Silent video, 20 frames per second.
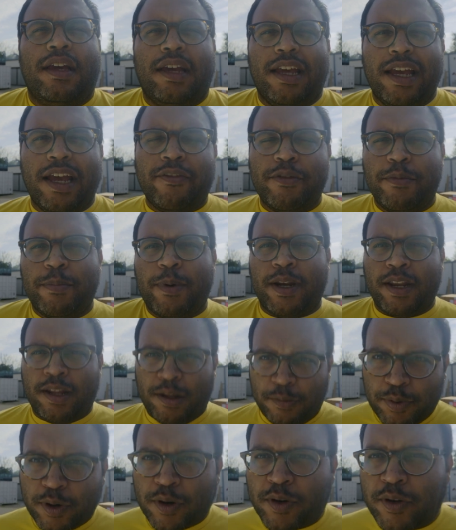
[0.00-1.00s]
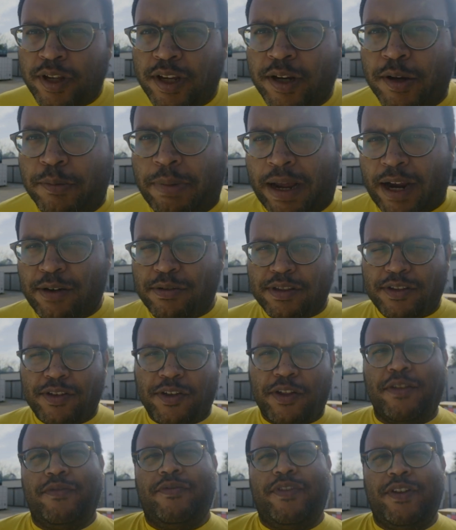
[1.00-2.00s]
Hey everybody, Alberto here, back with
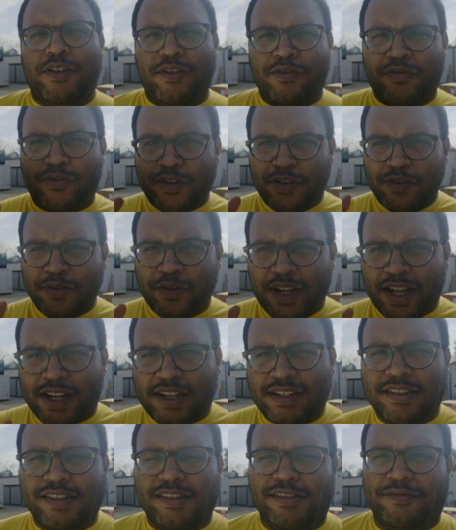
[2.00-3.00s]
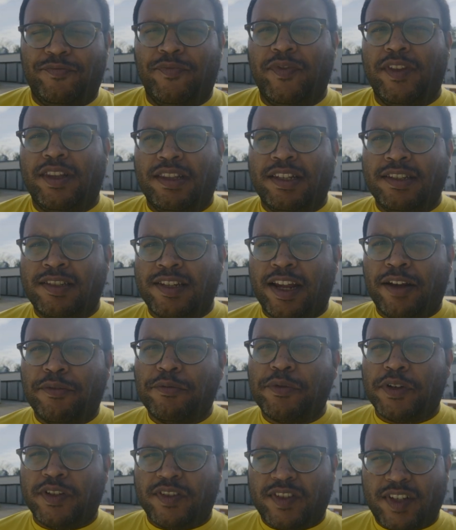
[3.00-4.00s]
another video for you guys. This time
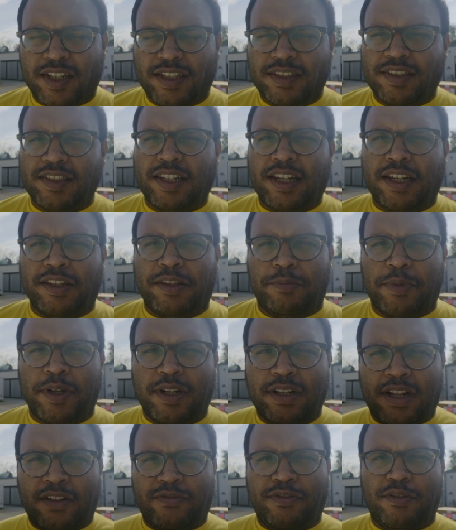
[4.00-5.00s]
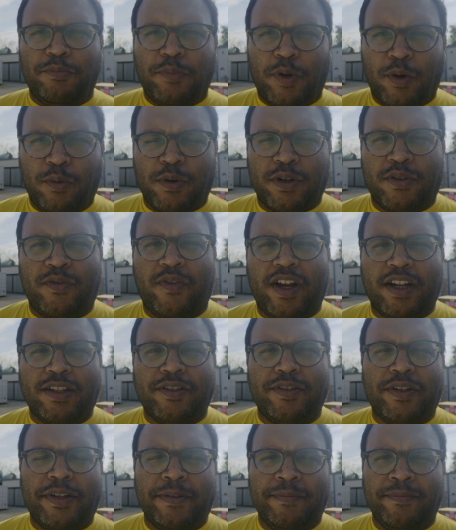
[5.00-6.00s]
we're in Tennessee at the McLaughlin Boat Works
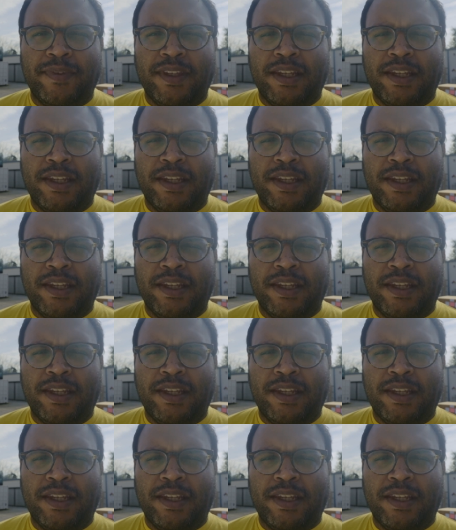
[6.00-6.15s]
factory,